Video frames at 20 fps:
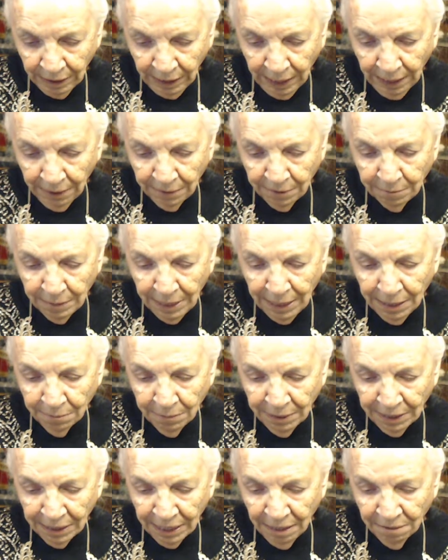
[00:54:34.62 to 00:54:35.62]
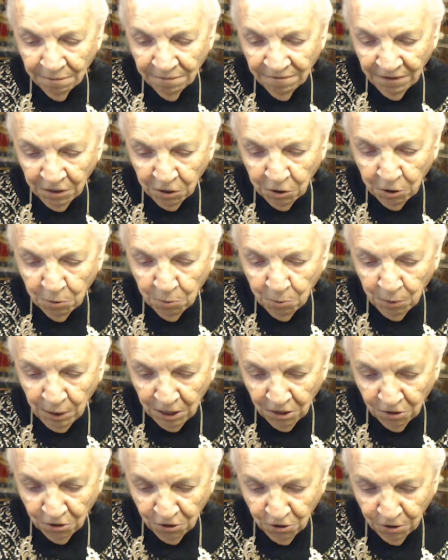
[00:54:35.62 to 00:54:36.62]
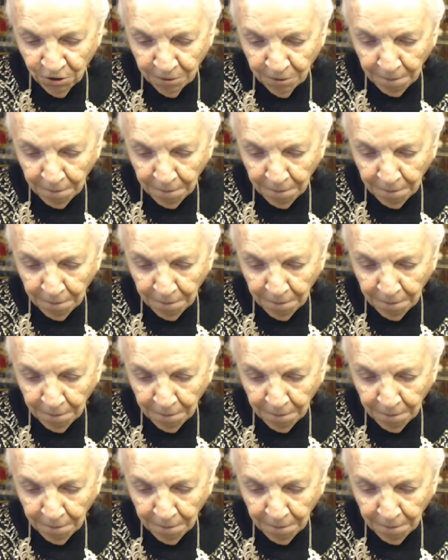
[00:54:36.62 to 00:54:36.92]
And the man became very rich.